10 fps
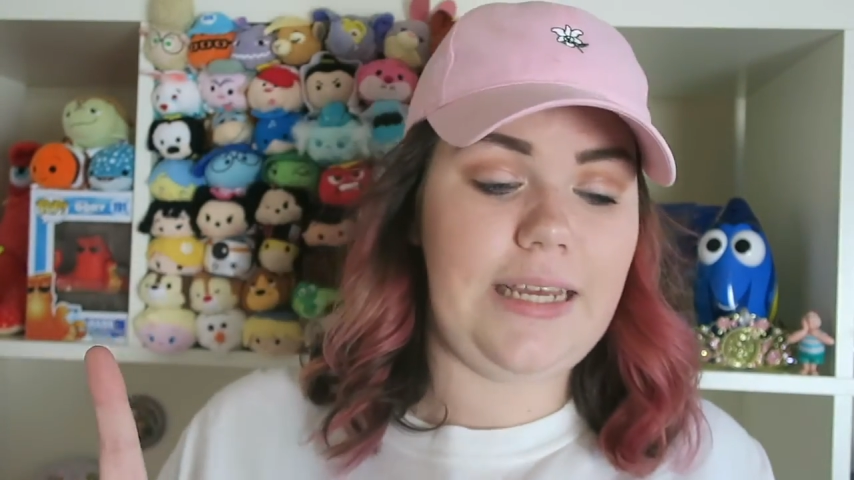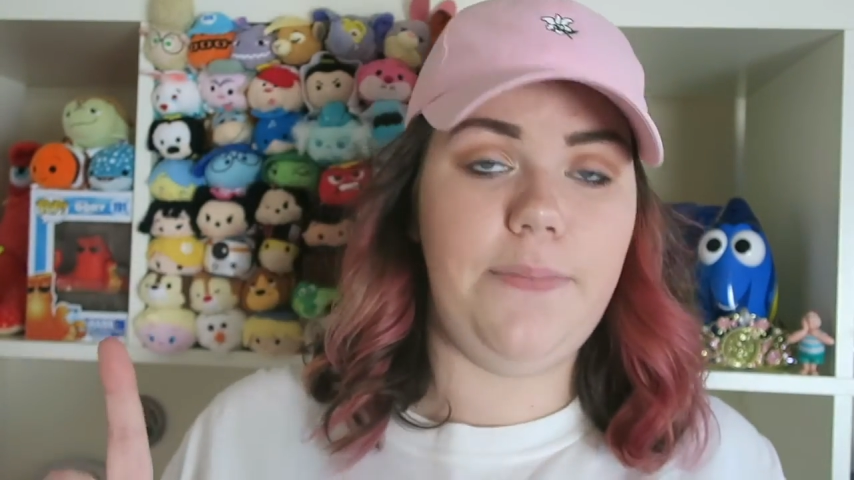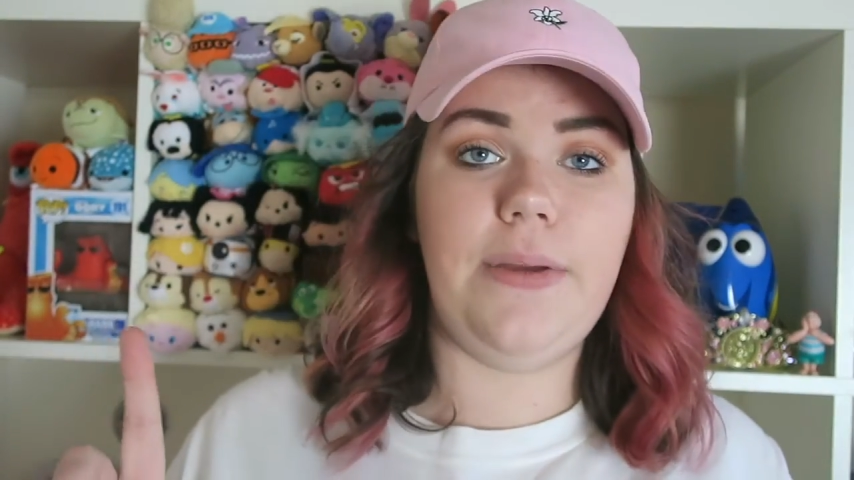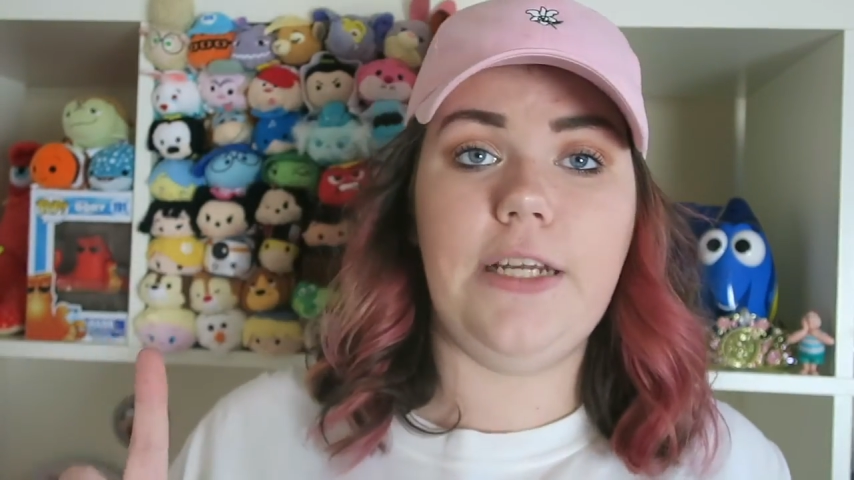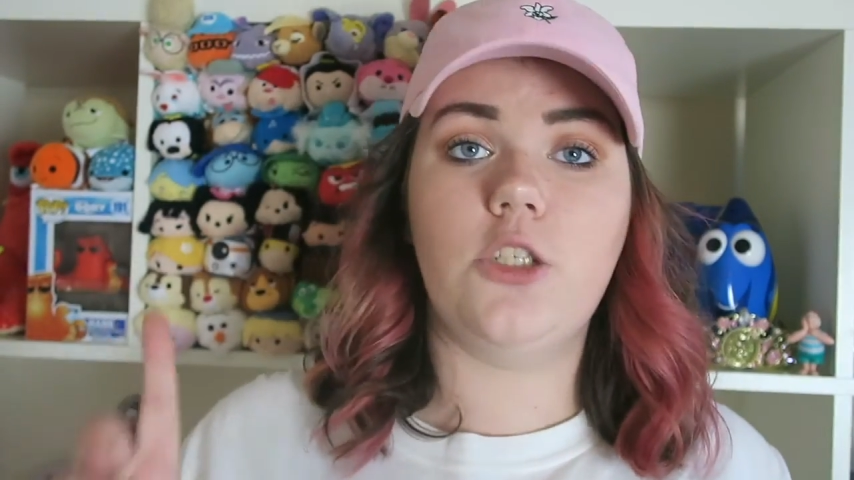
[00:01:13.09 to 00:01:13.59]

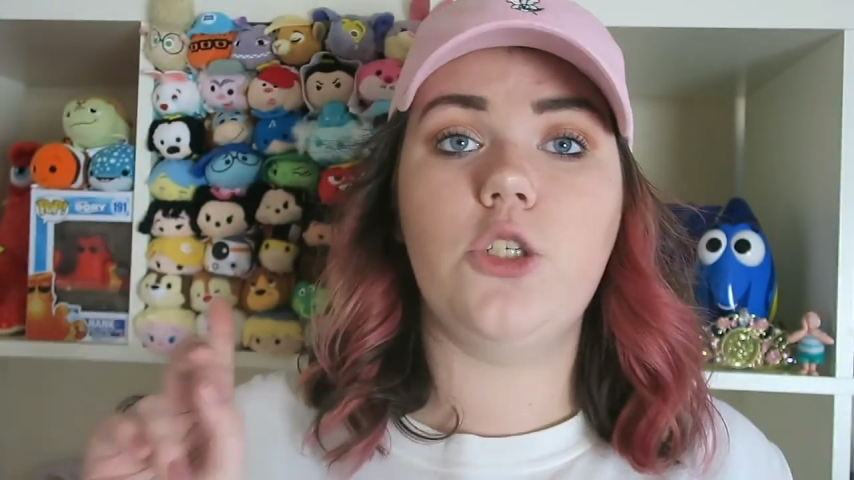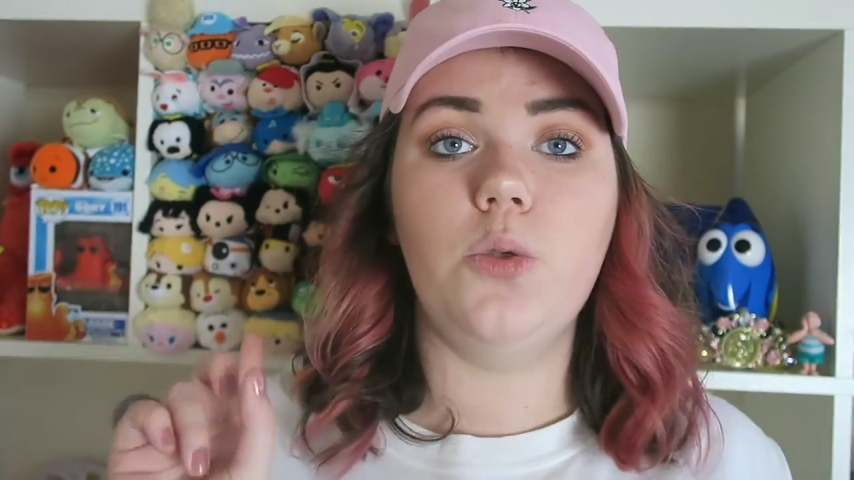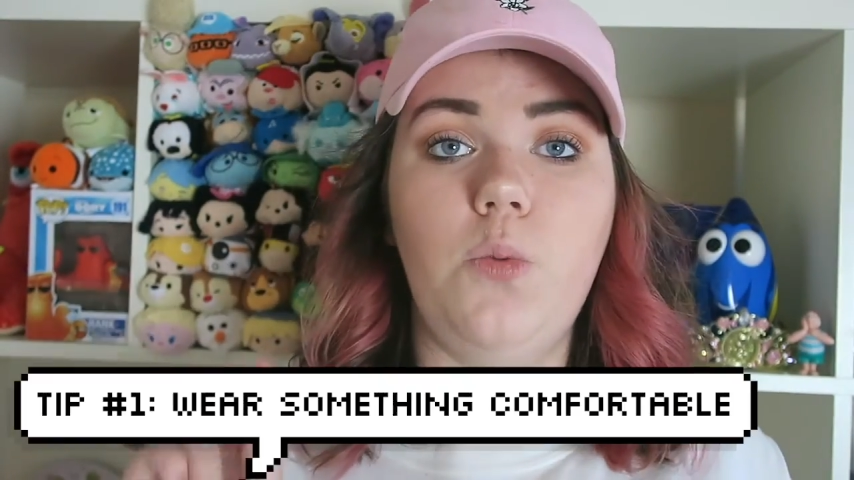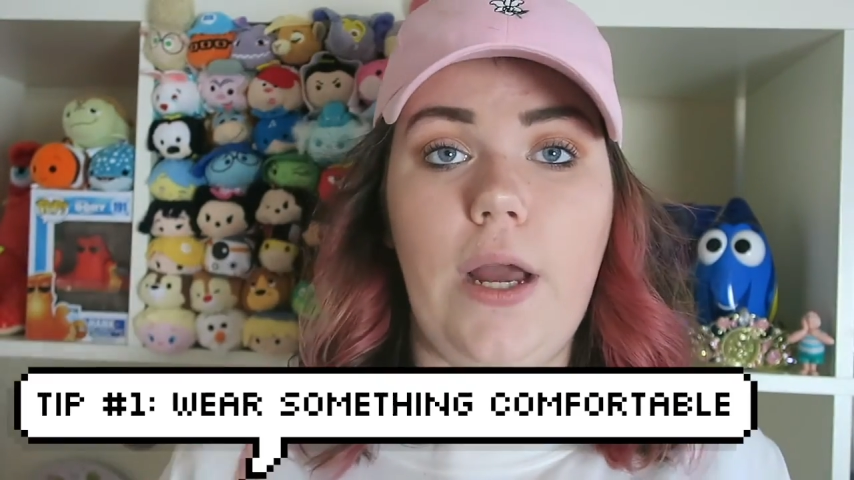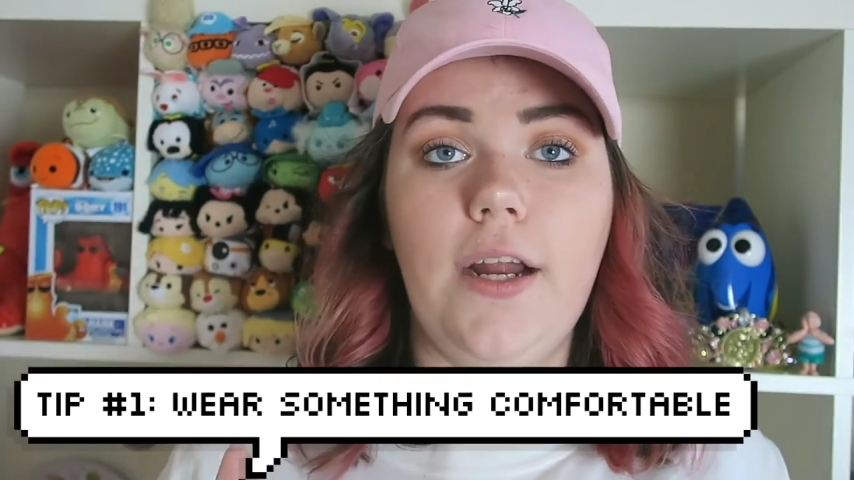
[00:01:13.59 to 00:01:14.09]
tip is
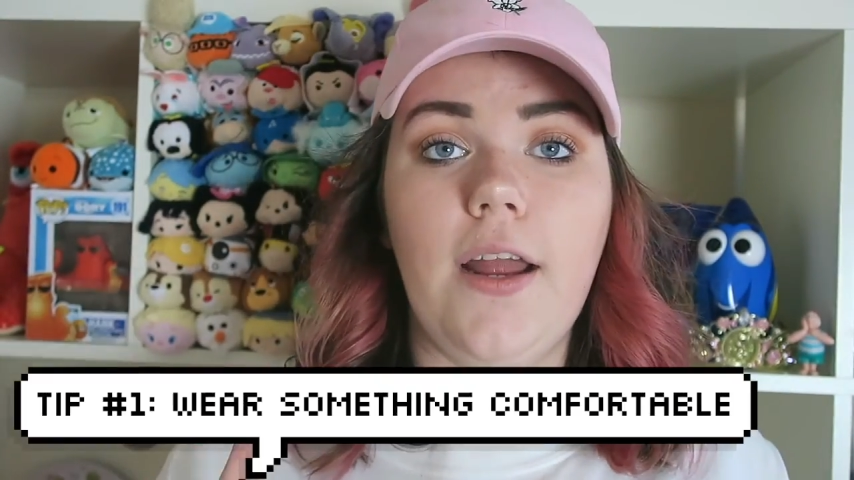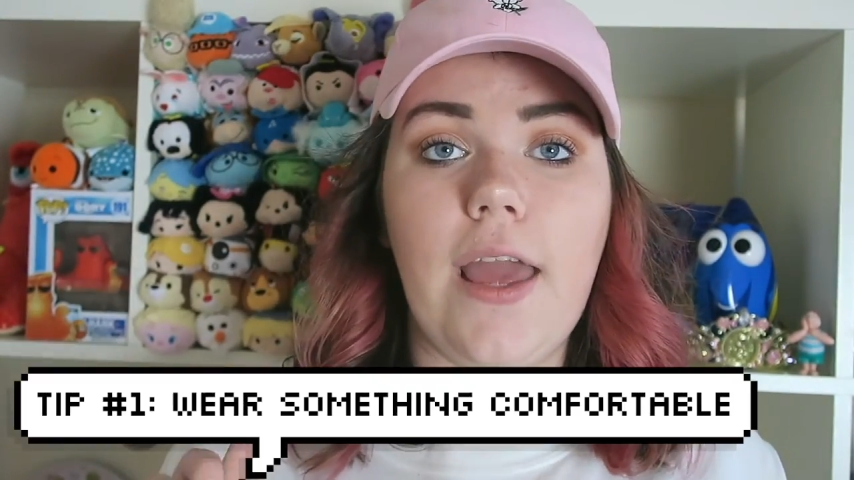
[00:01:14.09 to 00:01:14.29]
to wear